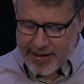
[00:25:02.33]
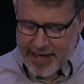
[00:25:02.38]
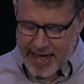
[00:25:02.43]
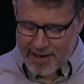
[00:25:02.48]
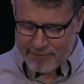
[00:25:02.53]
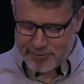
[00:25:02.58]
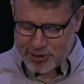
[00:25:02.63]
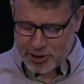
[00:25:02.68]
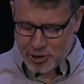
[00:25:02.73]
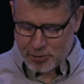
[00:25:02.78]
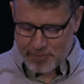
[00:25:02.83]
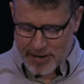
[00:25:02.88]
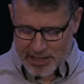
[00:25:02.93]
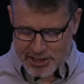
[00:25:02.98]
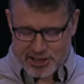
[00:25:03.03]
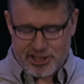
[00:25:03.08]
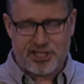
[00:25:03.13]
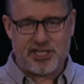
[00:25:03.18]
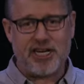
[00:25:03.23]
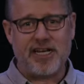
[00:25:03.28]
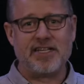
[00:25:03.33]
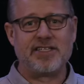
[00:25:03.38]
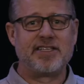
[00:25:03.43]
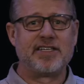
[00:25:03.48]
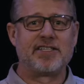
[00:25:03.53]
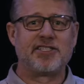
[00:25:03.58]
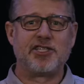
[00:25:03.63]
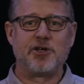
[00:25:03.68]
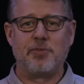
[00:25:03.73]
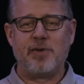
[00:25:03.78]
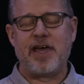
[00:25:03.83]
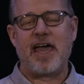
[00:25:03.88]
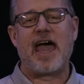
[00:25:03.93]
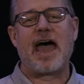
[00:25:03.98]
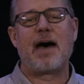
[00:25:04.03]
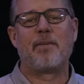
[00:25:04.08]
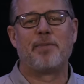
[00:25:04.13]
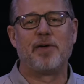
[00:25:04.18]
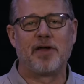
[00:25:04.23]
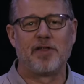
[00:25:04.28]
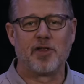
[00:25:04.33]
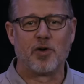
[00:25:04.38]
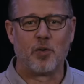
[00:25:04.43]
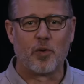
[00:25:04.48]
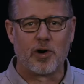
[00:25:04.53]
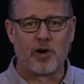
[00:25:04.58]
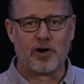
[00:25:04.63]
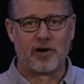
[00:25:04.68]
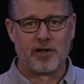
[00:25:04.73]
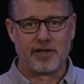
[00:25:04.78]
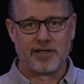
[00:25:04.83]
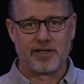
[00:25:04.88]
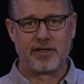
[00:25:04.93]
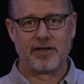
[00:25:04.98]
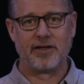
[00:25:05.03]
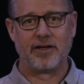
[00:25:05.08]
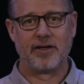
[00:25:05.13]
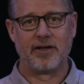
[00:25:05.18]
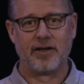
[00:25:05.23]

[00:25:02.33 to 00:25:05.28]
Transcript: have too much Jesus to be happy in the world,